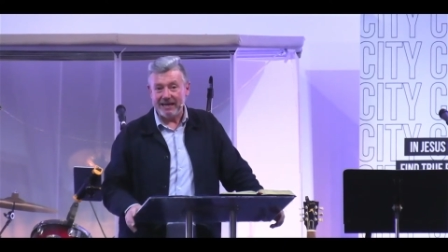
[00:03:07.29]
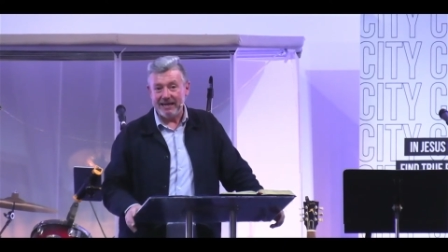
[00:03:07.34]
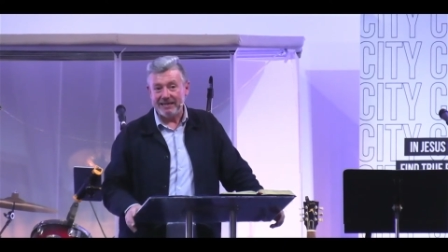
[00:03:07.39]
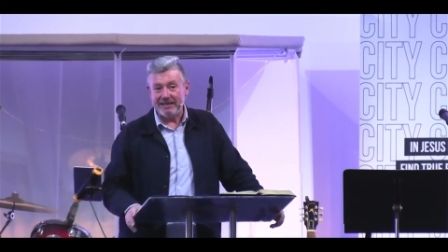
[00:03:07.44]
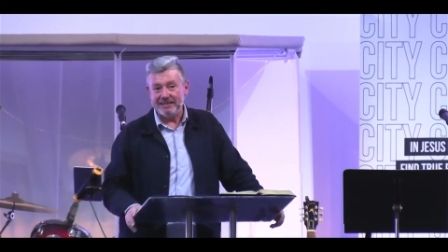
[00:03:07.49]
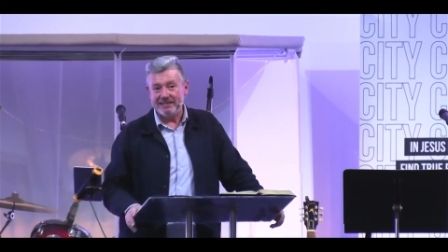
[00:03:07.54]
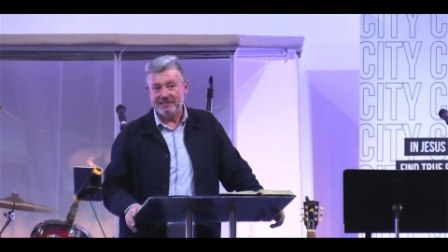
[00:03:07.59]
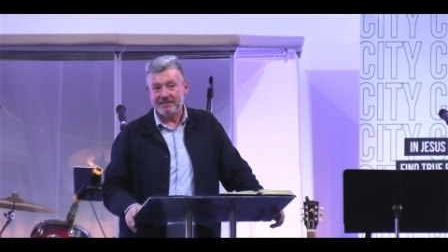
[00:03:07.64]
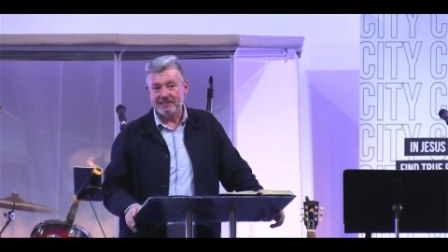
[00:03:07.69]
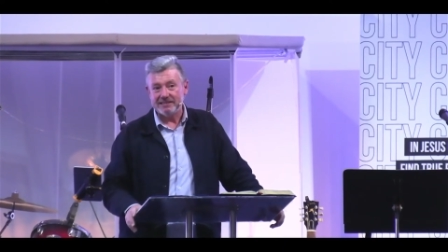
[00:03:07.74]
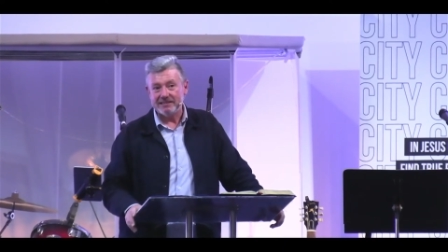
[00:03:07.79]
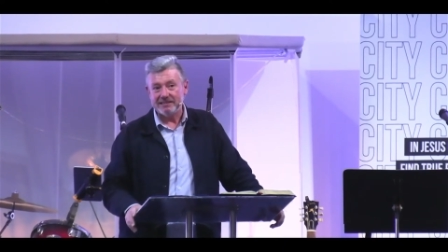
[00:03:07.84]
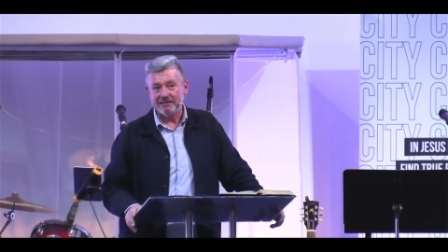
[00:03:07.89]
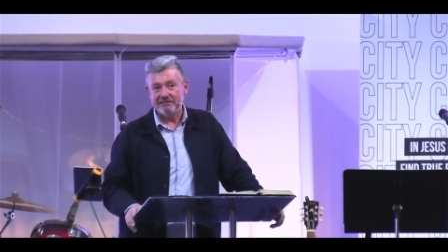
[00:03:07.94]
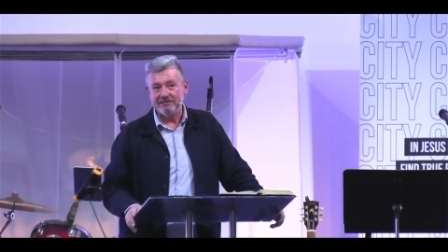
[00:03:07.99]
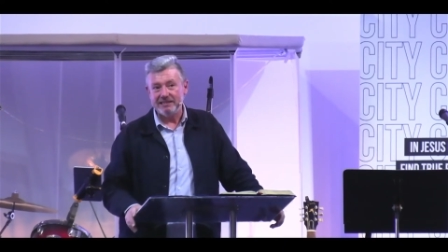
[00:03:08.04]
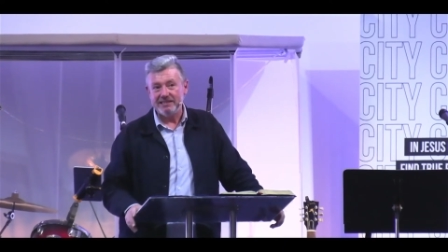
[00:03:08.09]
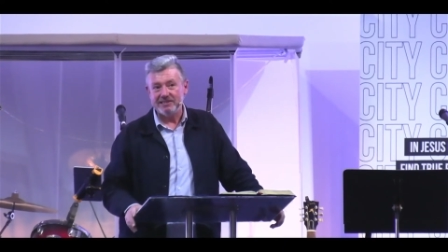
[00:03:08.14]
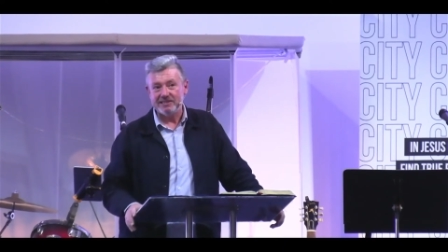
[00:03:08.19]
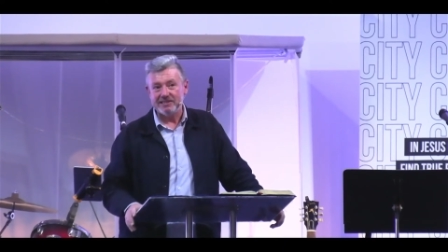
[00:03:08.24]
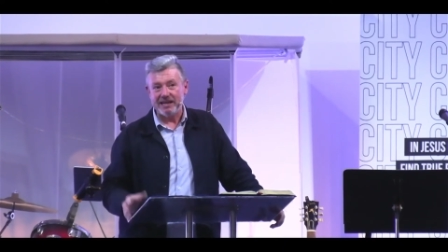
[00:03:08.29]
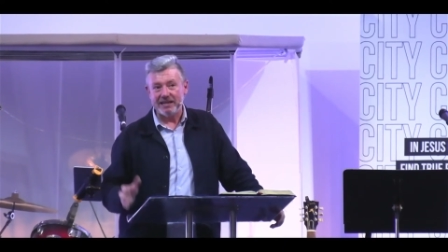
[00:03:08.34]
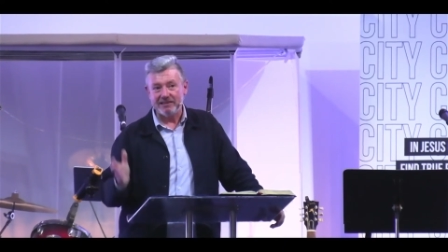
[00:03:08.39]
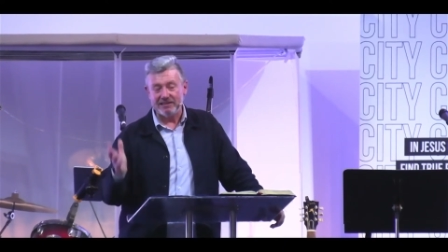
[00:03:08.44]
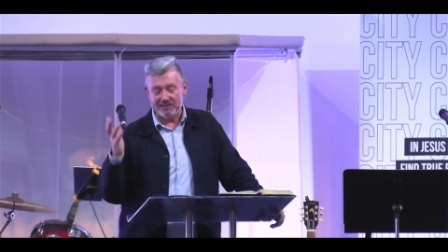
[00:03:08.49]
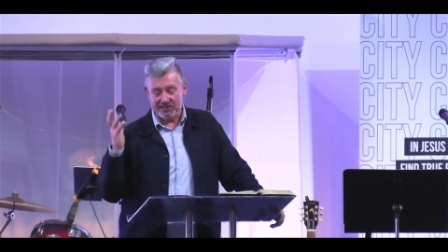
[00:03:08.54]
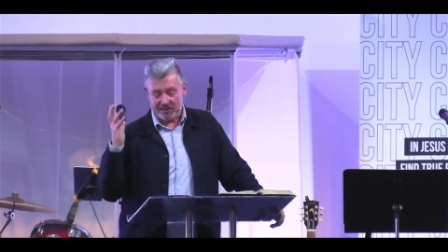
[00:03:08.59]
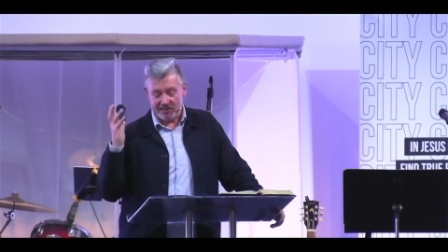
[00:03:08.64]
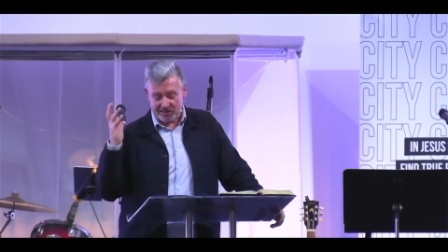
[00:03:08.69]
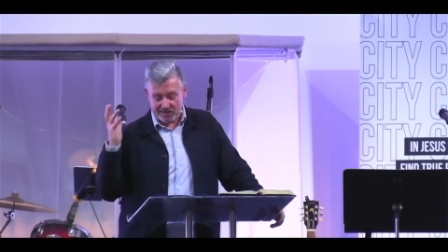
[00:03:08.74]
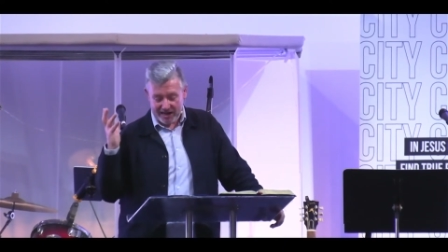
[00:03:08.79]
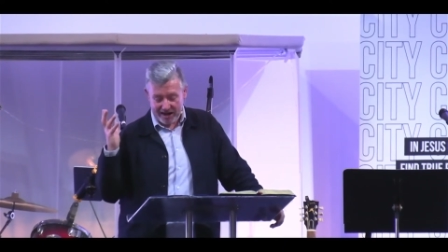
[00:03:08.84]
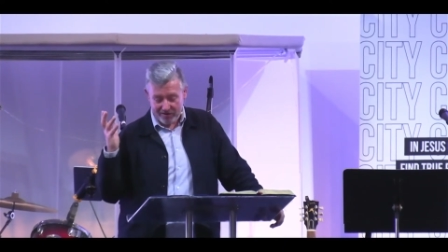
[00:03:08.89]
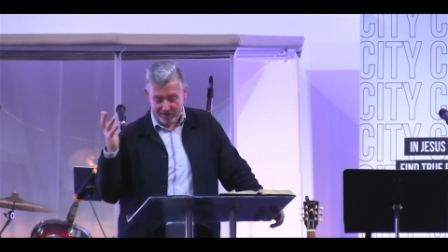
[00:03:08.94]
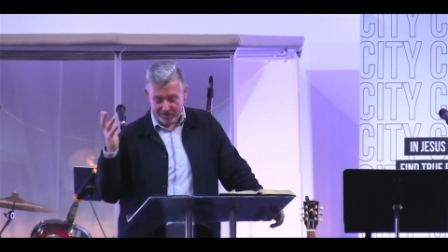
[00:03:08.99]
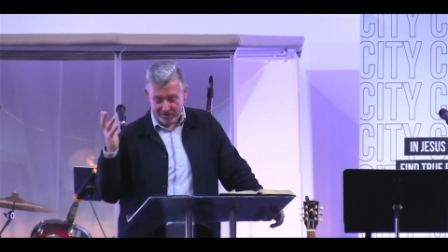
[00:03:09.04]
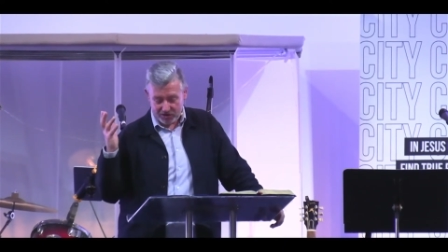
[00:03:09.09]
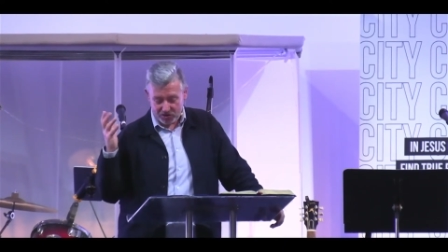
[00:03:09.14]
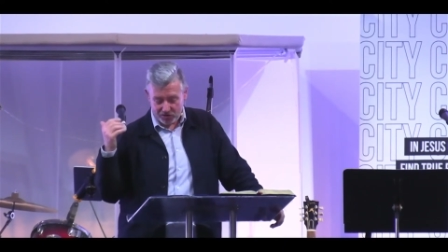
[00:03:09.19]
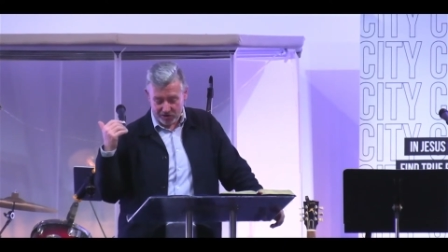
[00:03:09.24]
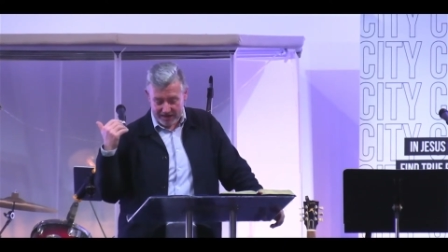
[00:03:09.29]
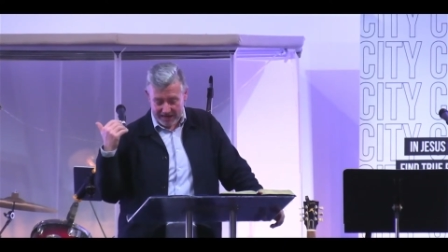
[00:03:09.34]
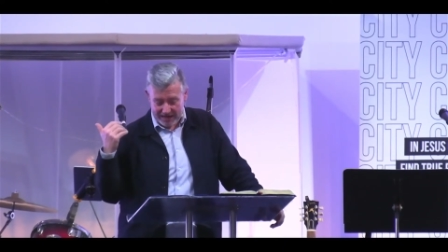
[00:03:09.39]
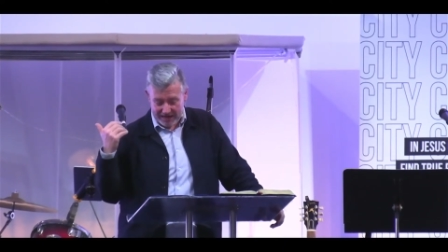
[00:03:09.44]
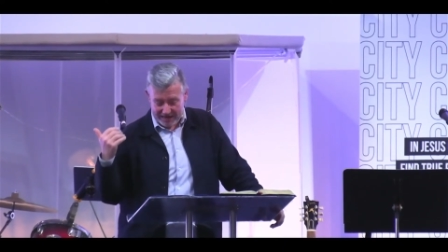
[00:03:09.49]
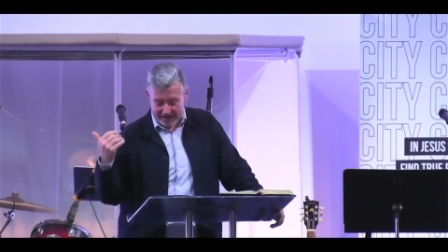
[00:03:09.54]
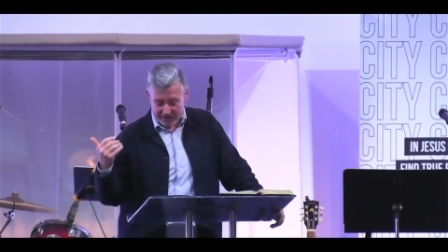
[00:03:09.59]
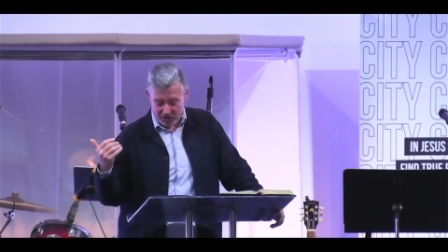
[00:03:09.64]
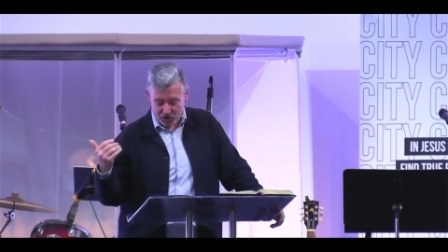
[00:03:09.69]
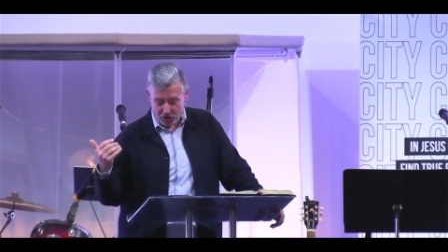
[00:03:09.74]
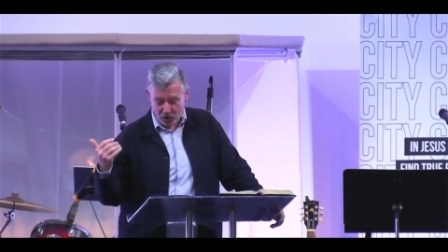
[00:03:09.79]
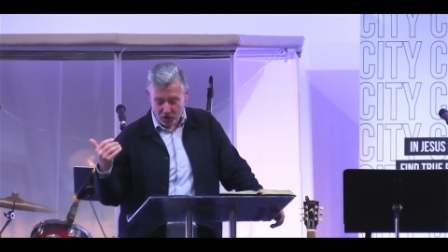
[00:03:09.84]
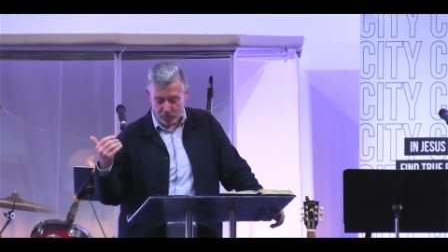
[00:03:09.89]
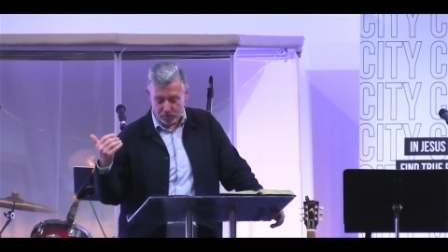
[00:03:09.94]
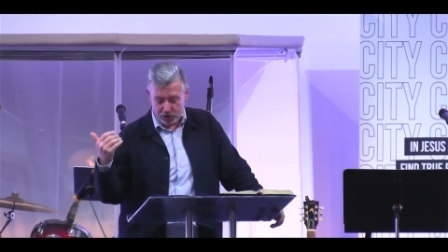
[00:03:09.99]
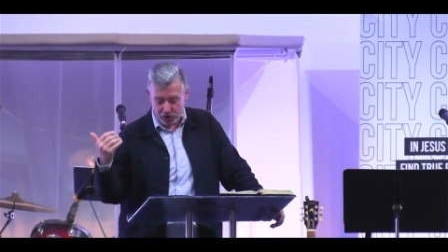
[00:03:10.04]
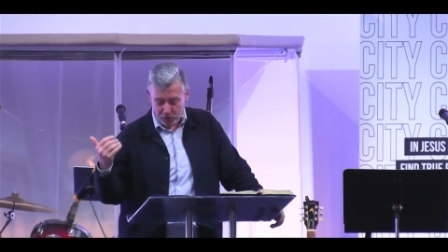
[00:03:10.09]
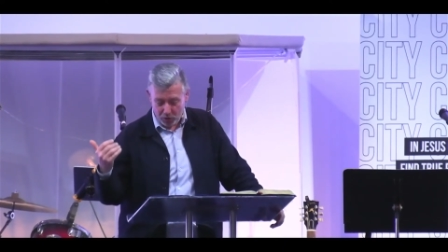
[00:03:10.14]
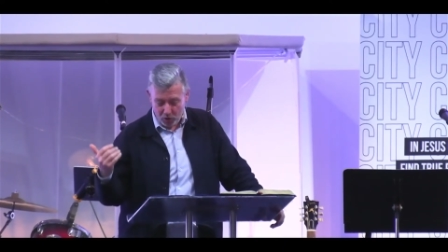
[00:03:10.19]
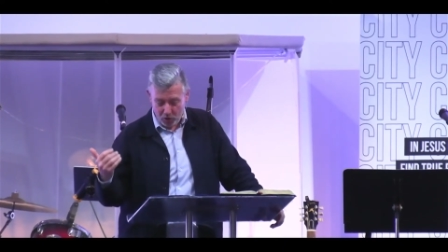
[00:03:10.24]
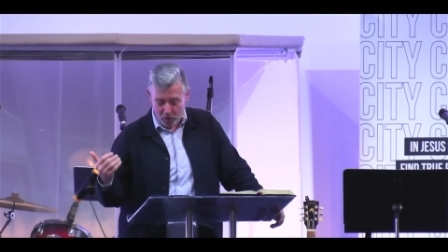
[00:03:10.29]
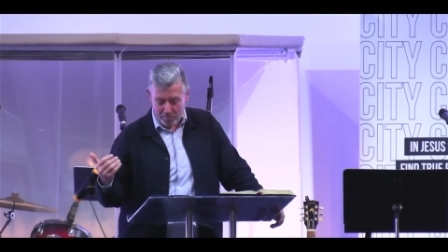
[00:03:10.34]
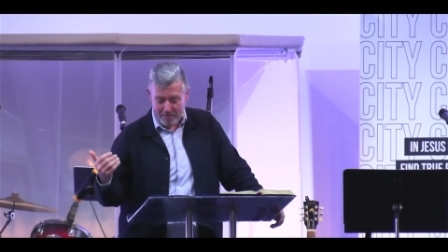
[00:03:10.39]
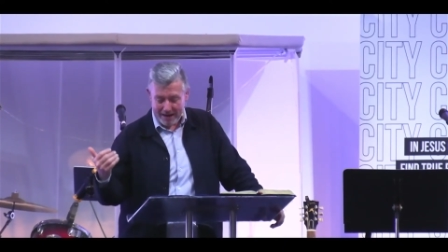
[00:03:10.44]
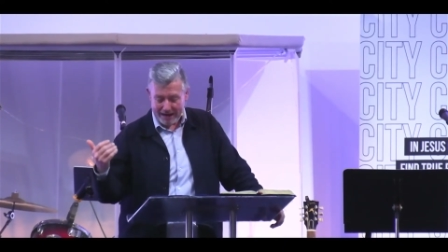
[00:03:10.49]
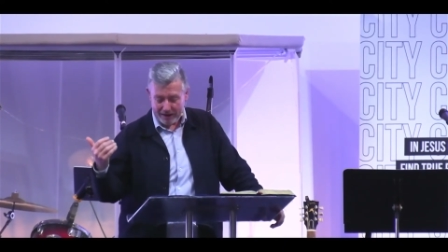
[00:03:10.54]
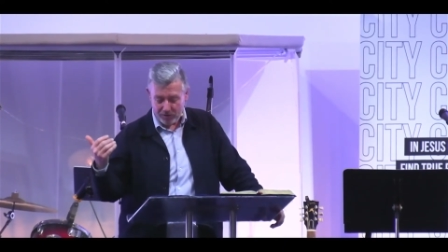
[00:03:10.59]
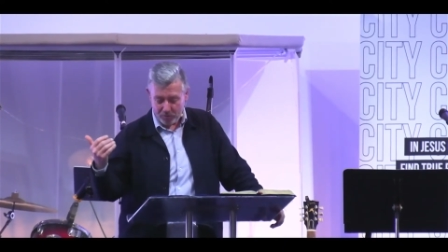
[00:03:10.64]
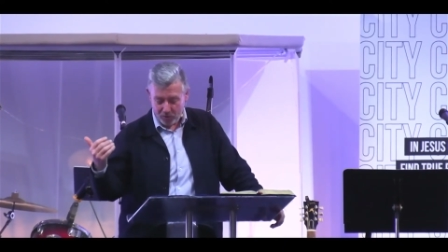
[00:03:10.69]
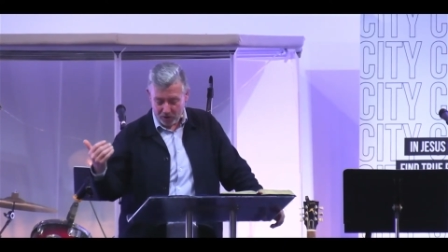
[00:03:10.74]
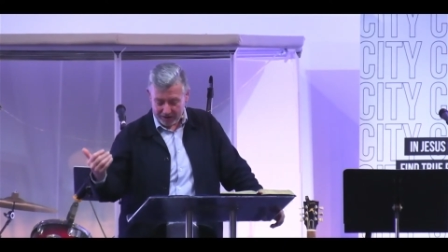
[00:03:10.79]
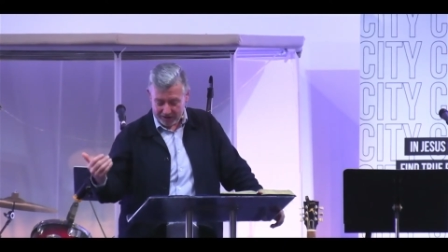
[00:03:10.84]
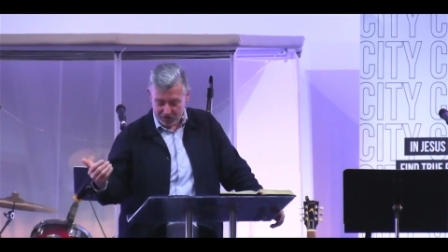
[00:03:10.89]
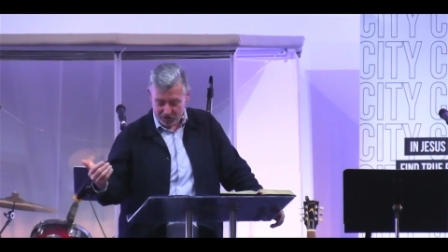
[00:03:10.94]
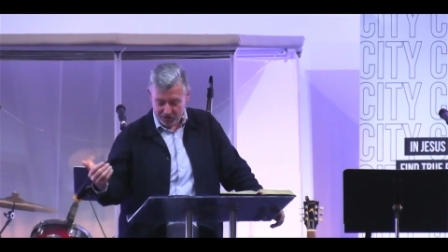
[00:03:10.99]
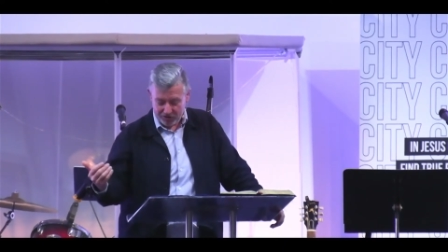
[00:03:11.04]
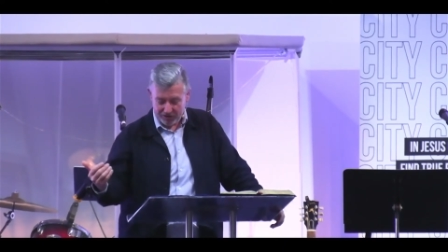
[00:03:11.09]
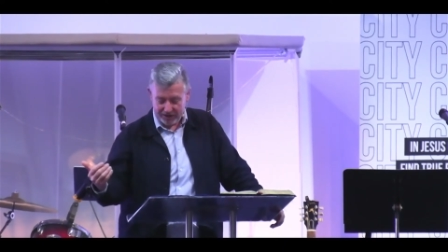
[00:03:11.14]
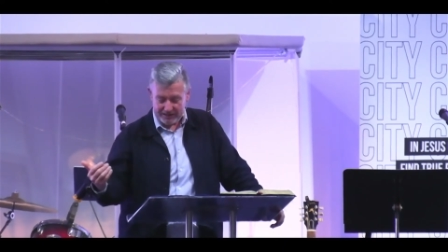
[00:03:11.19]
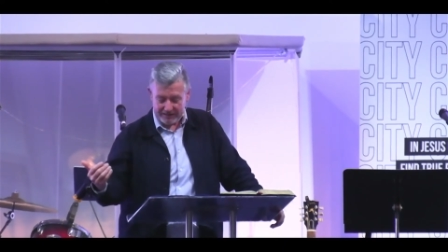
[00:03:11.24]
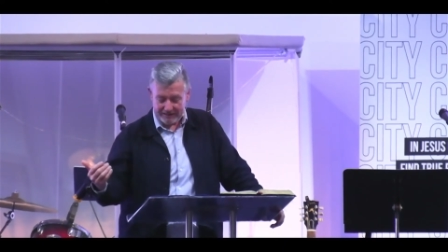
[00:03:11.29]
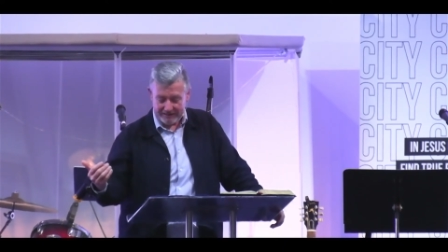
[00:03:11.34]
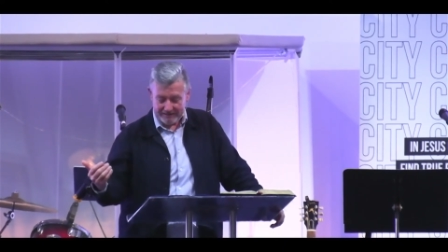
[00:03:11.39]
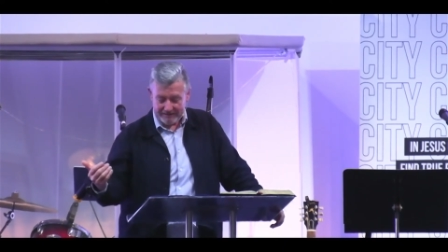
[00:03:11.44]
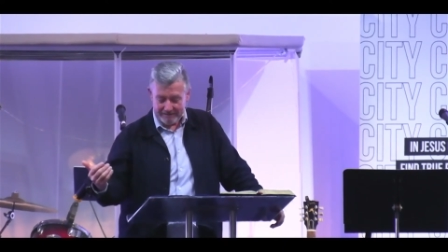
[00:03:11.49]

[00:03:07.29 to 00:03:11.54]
And it reads like this it's there on the screen. He has told you, O man, what is good.